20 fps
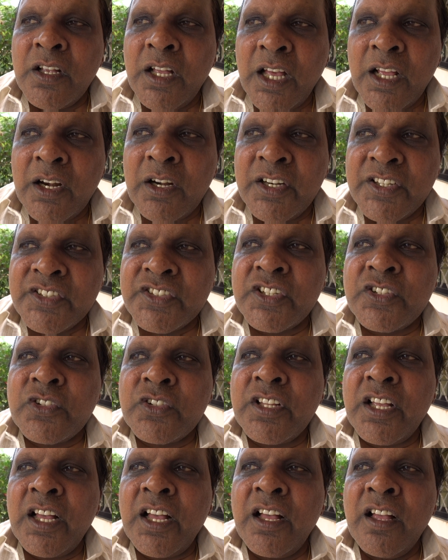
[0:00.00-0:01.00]
or listen to
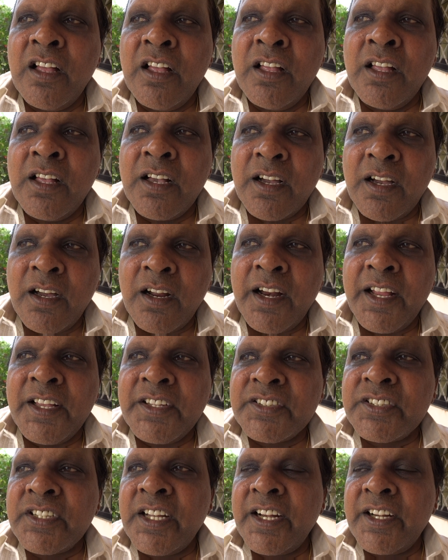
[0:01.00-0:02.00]
the
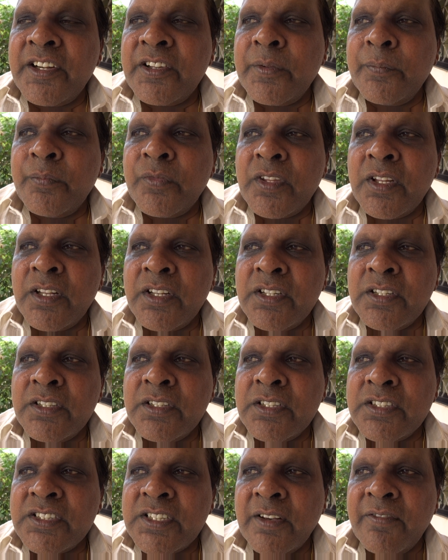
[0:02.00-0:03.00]
cries and
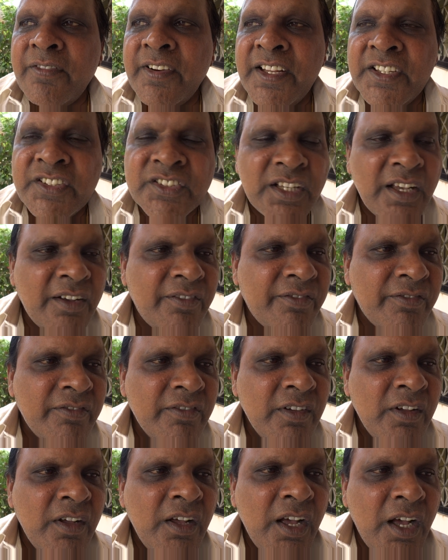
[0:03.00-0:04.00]
sufferings of
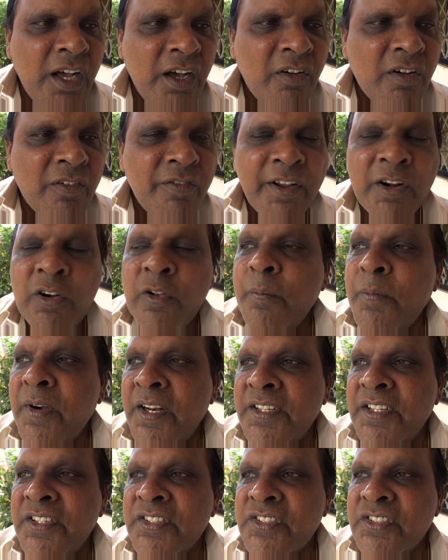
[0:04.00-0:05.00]
our fellow
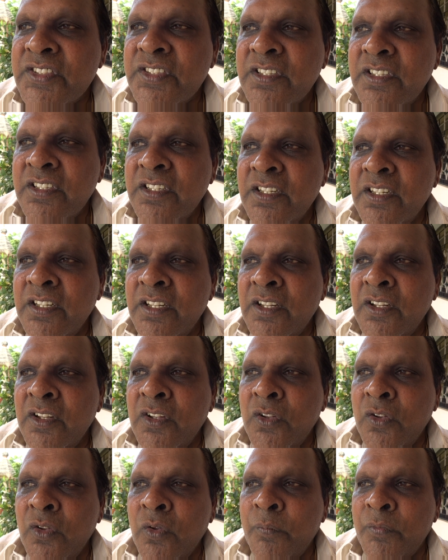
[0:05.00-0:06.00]
brothers.
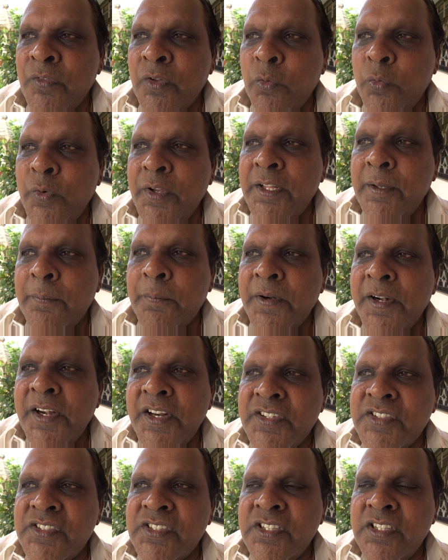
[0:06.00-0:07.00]
We the
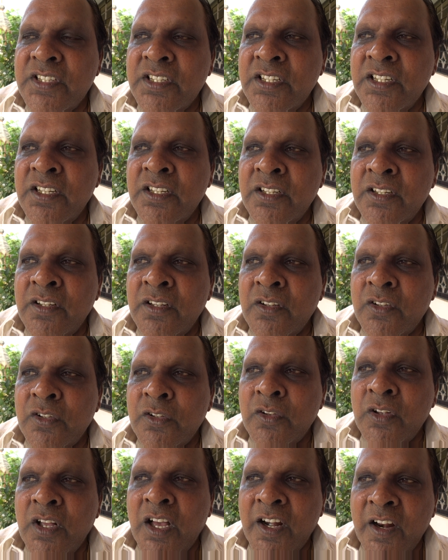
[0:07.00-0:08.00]
priests,
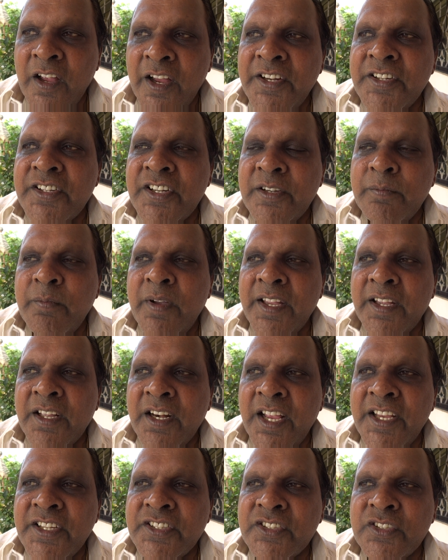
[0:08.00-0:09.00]
anointed by
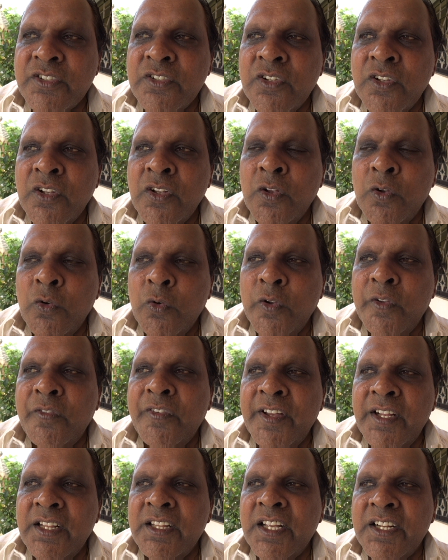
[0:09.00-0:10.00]
Christ, we
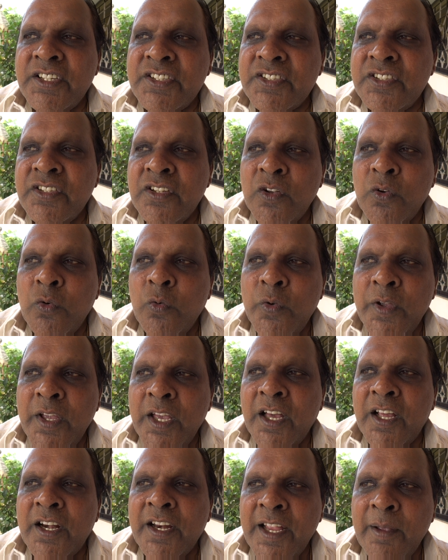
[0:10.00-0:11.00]
feel that we
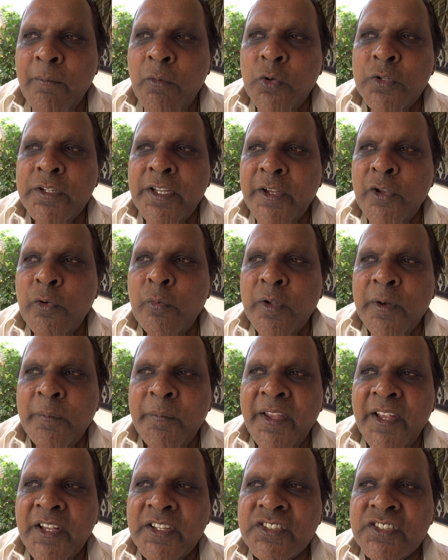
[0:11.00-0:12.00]
are above the human
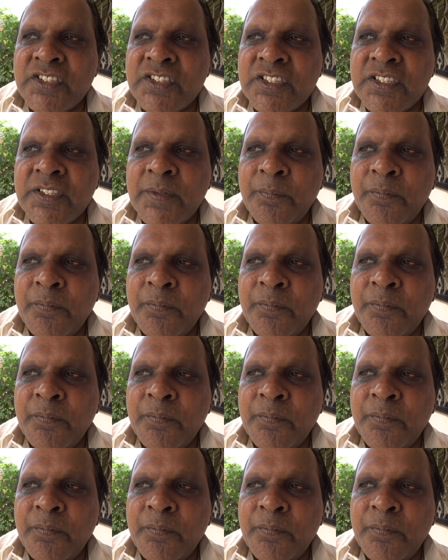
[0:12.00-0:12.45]
beings.